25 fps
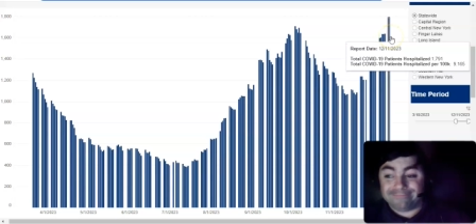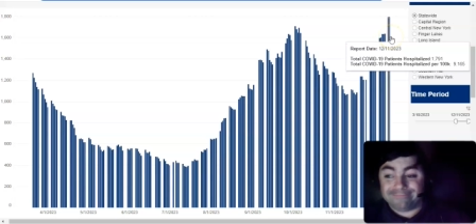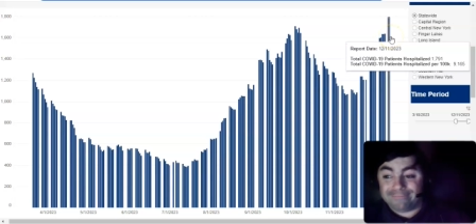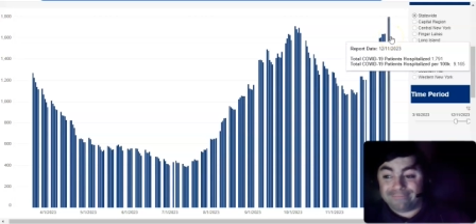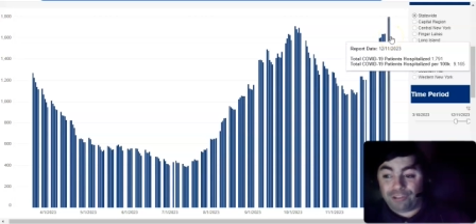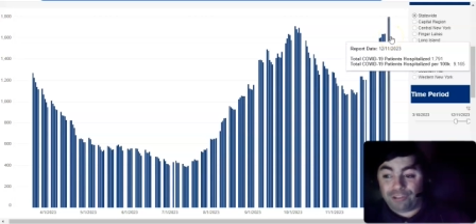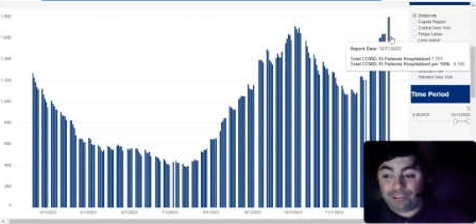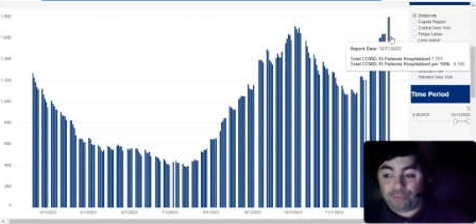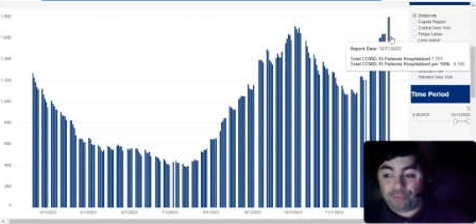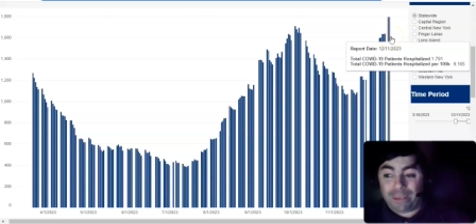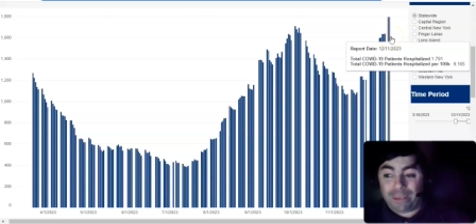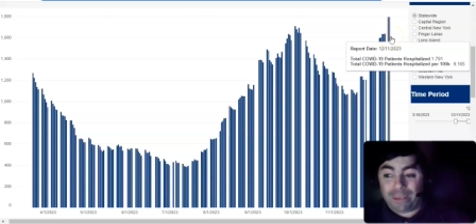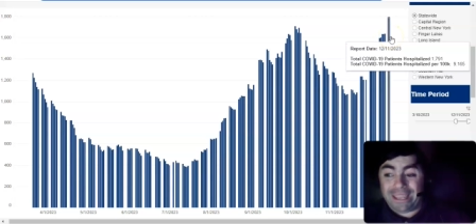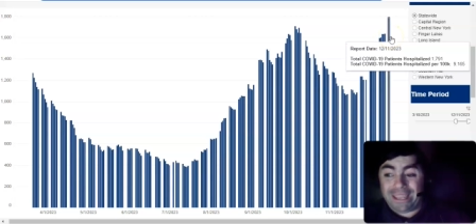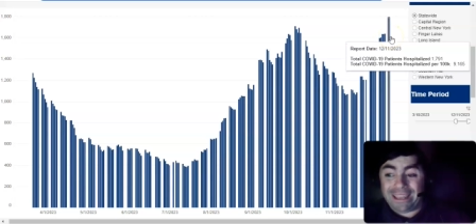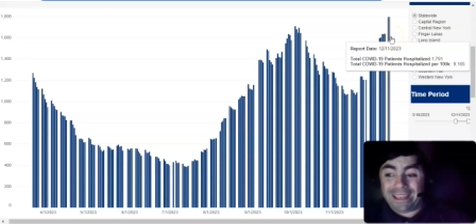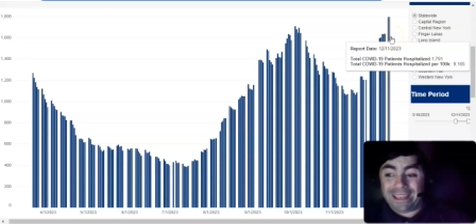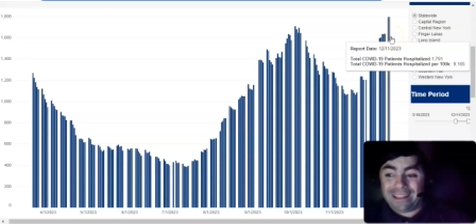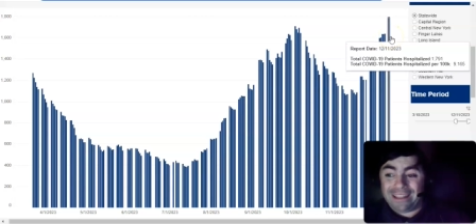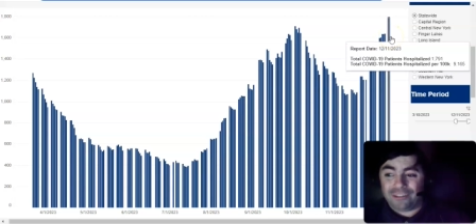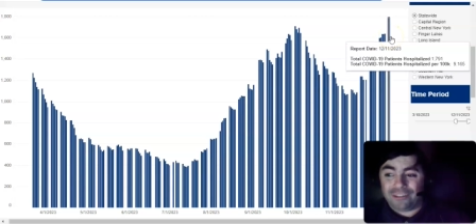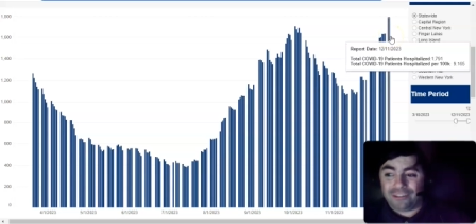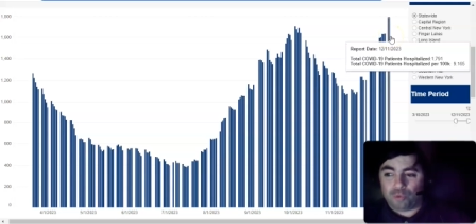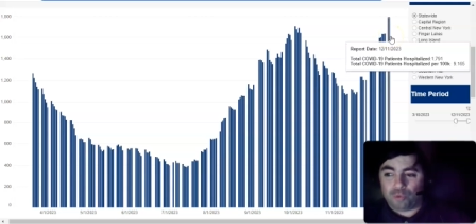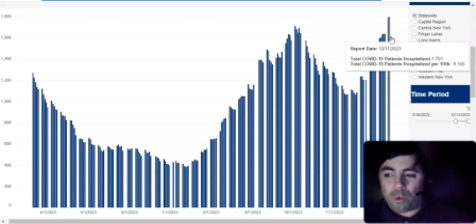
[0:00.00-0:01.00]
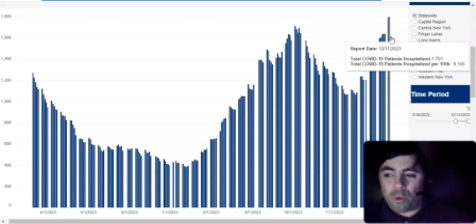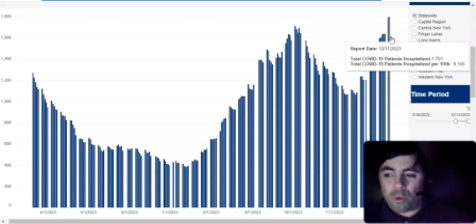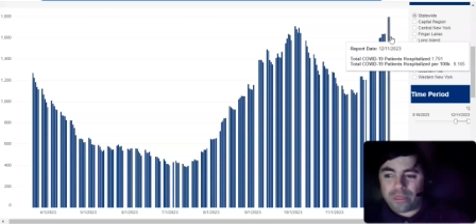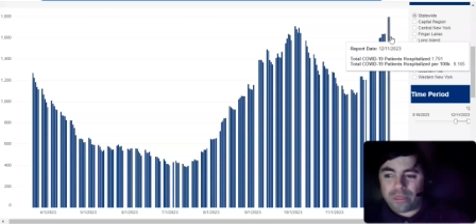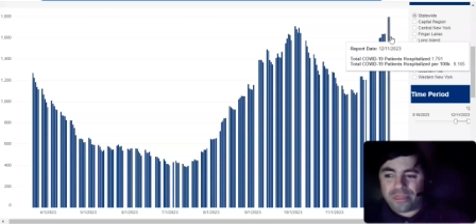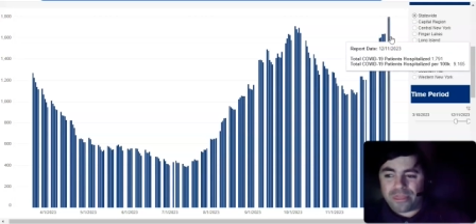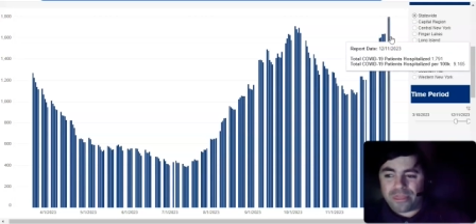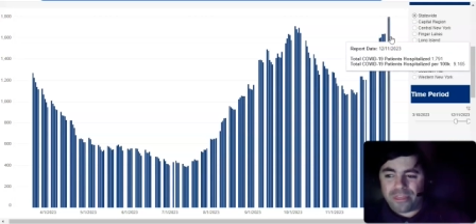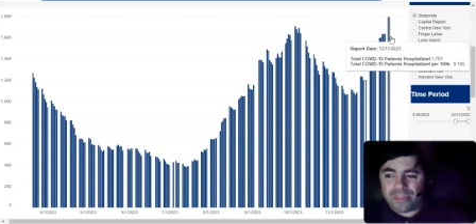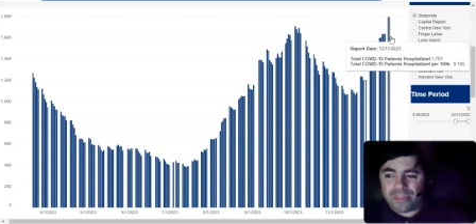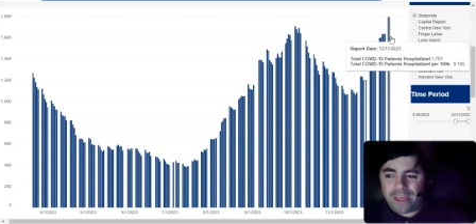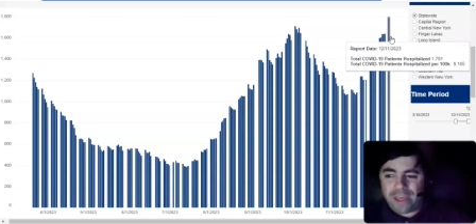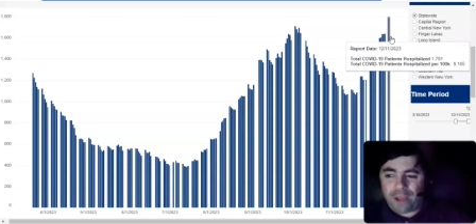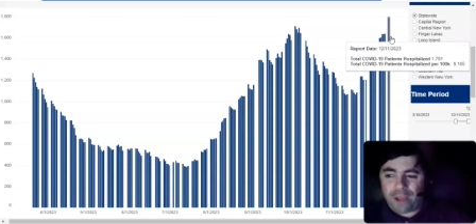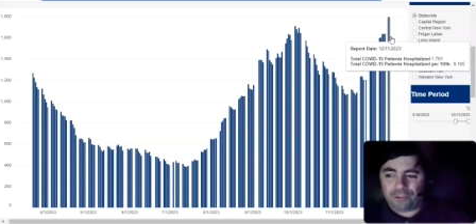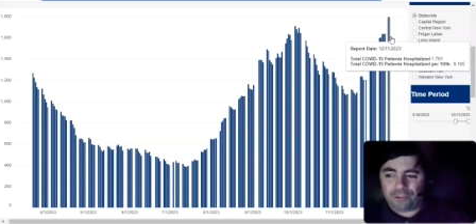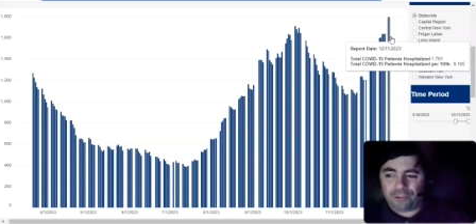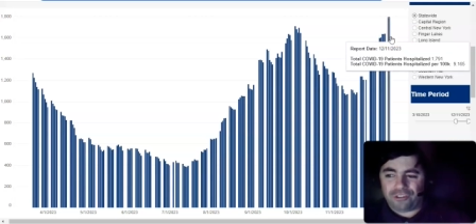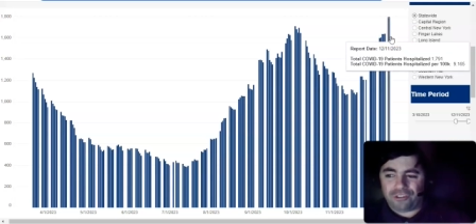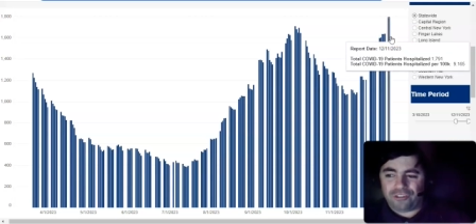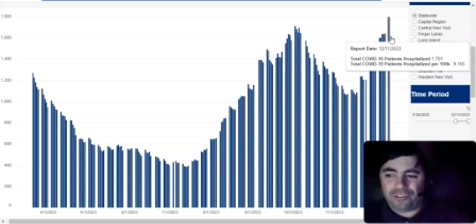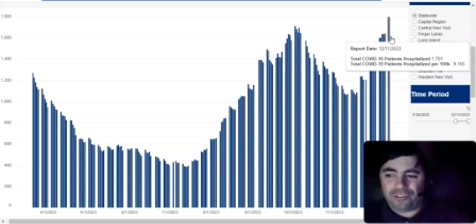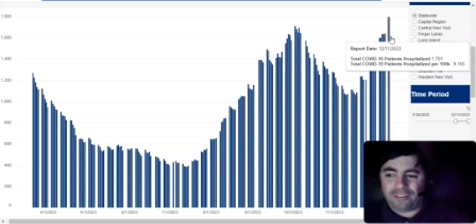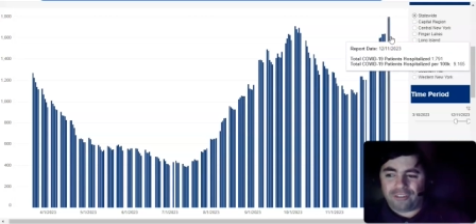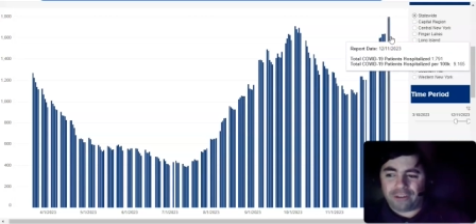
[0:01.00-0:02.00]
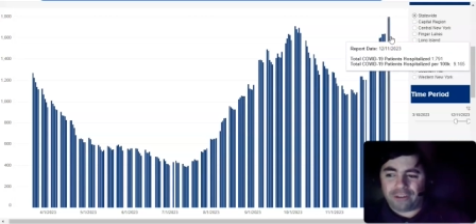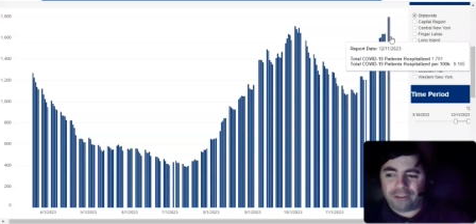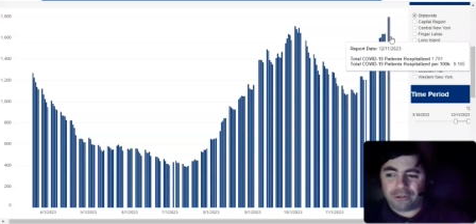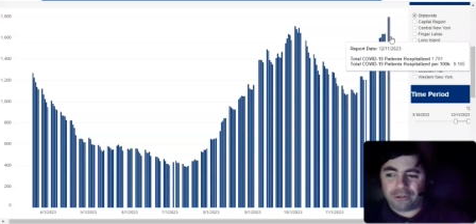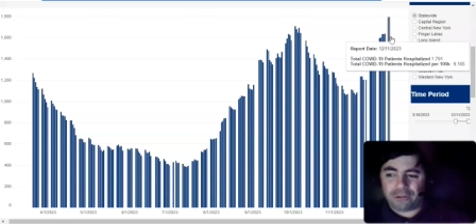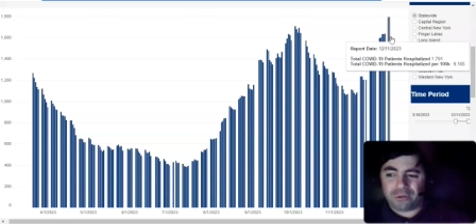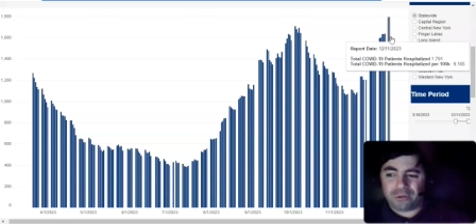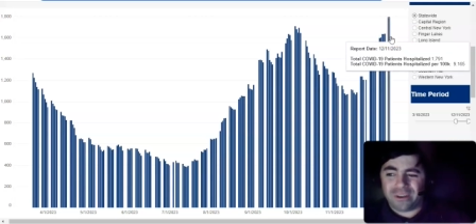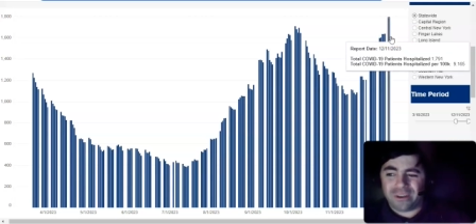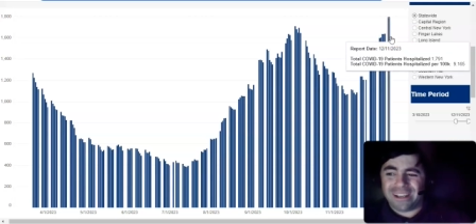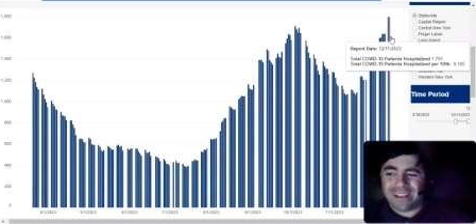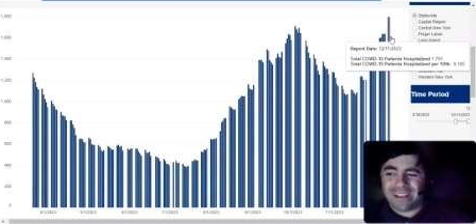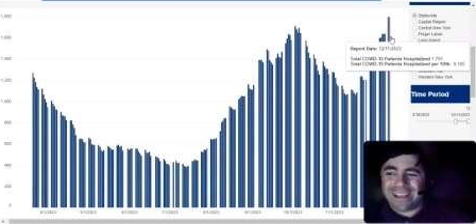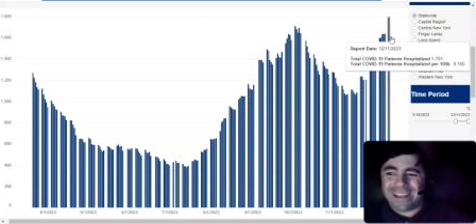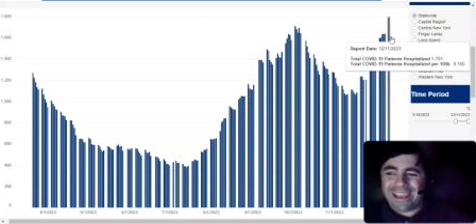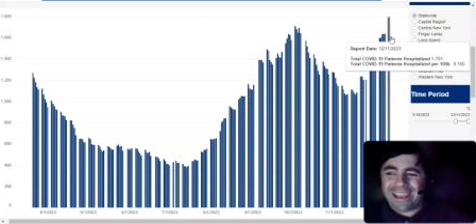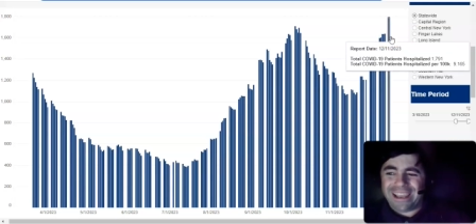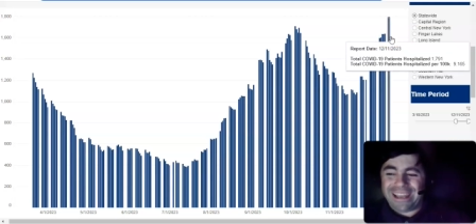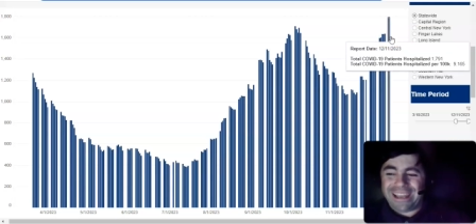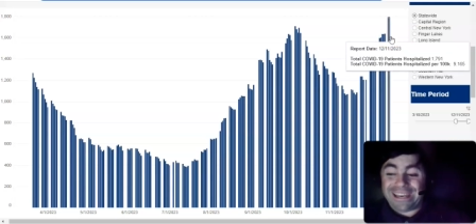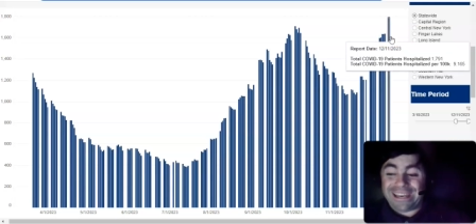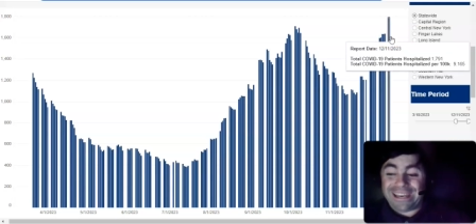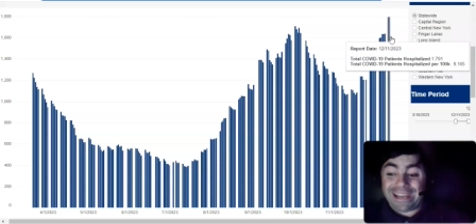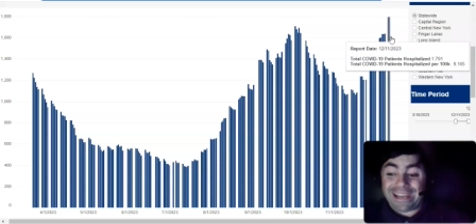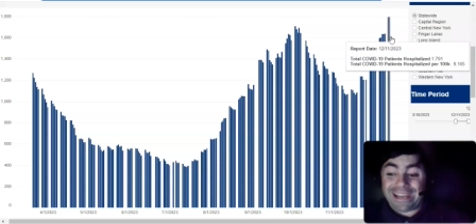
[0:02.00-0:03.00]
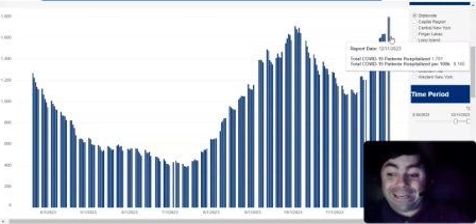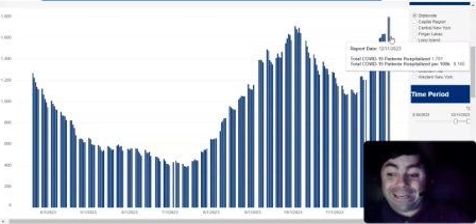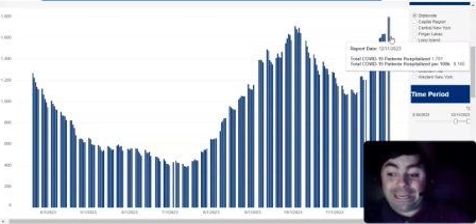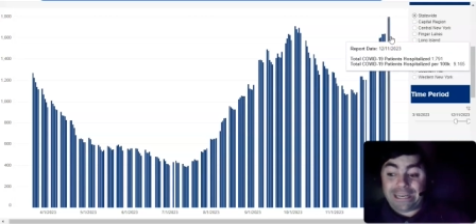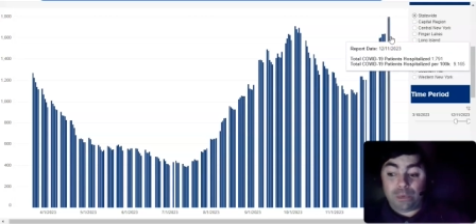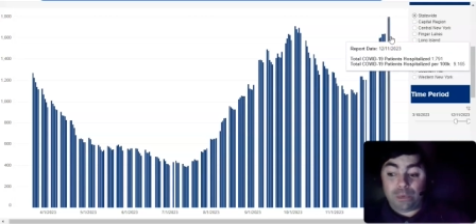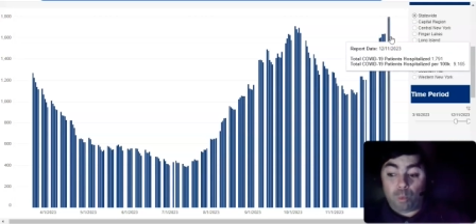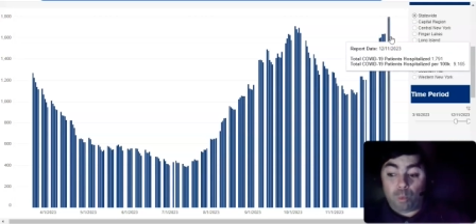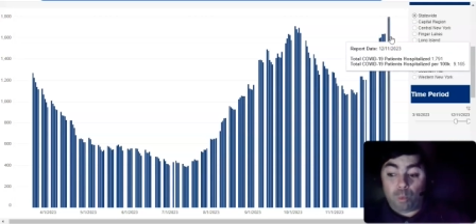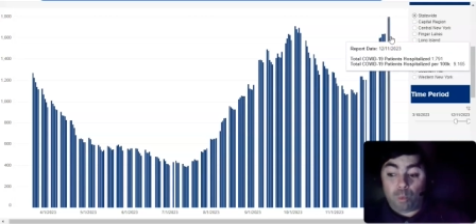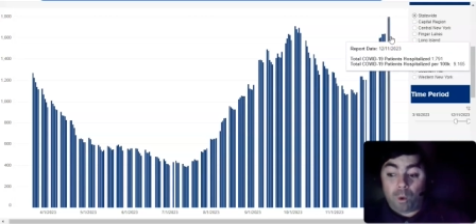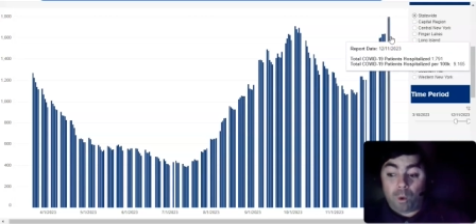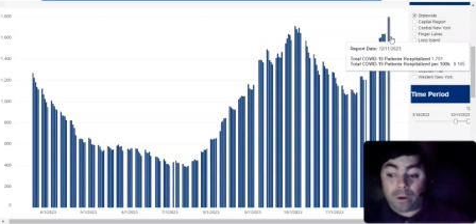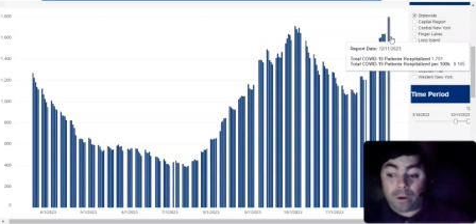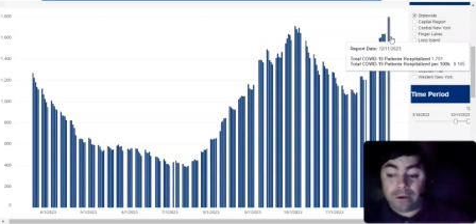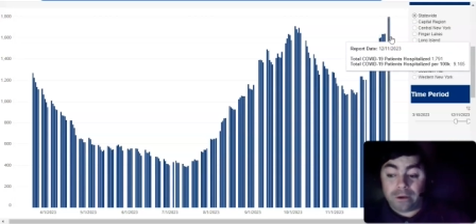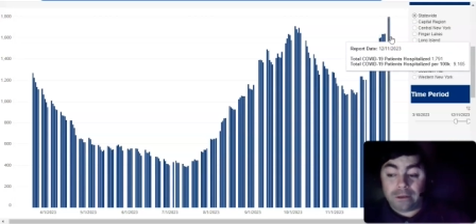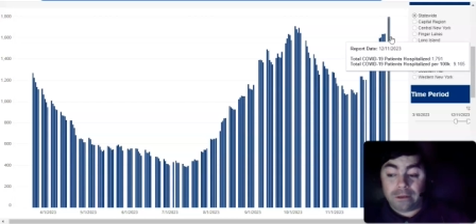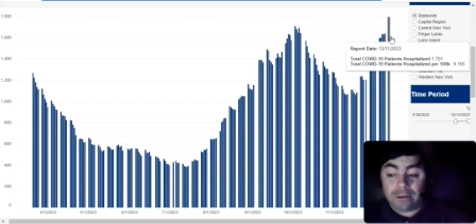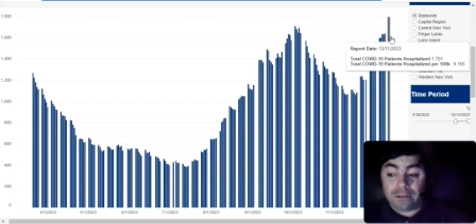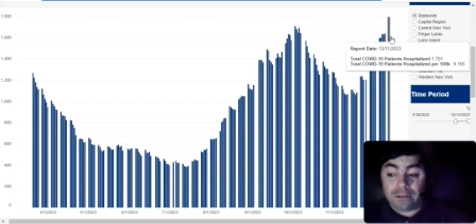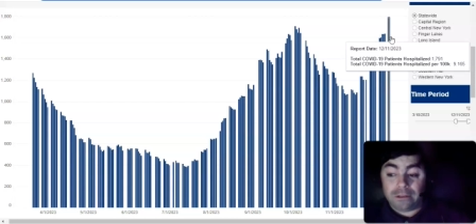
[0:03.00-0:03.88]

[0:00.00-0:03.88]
This week it's 1,791.